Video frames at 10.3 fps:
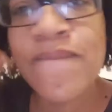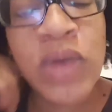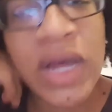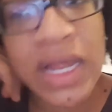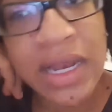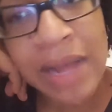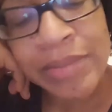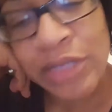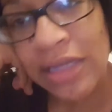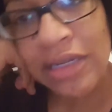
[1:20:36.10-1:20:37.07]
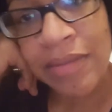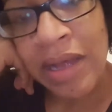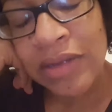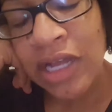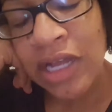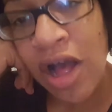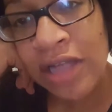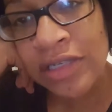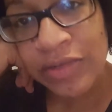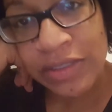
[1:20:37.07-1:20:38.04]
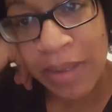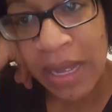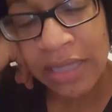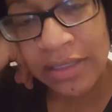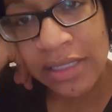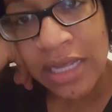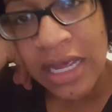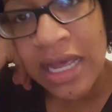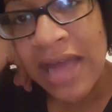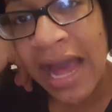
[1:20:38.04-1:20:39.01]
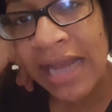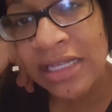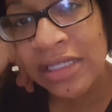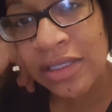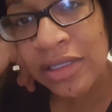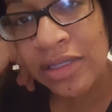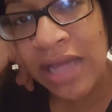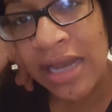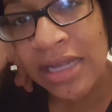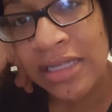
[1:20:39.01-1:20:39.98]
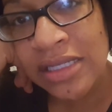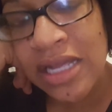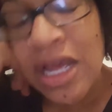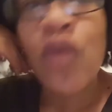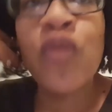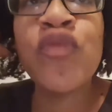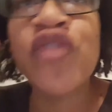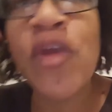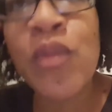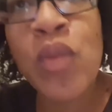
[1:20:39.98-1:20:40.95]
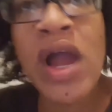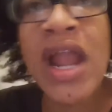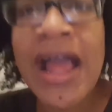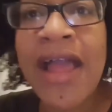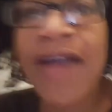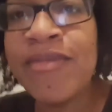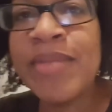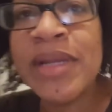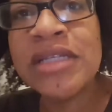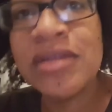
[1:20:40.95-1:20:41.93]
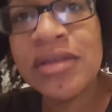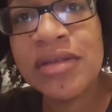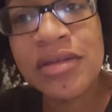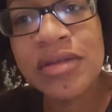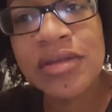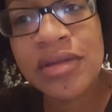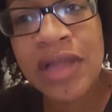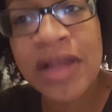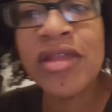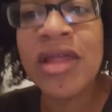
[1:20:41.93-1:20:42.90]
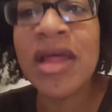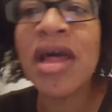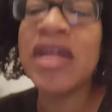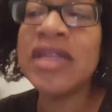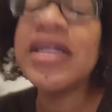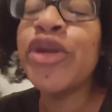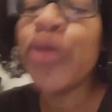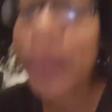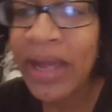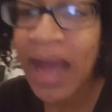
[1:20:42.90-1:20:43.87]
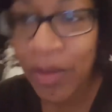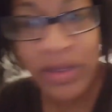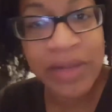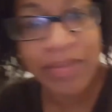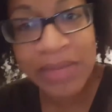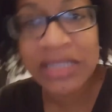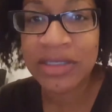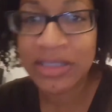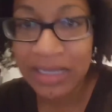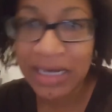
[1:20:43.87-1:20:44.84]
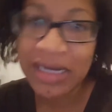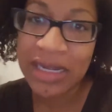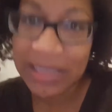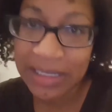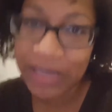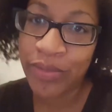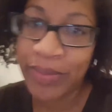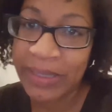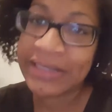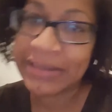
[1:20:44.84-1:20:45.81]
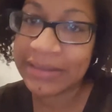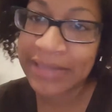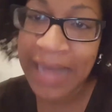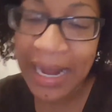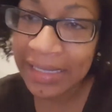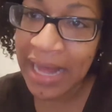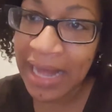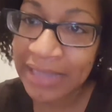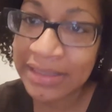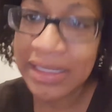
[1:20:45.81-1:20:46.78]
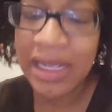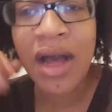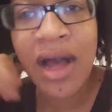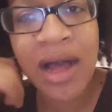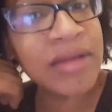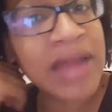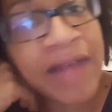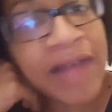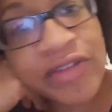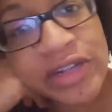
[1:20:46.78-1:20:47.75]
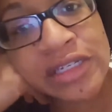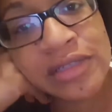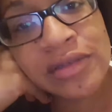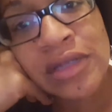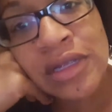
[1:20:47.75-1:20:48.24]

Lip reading: I'm talking about. The call and response. That is from what I have been the little bit, I will admit to studying a little bit, not a lot, on African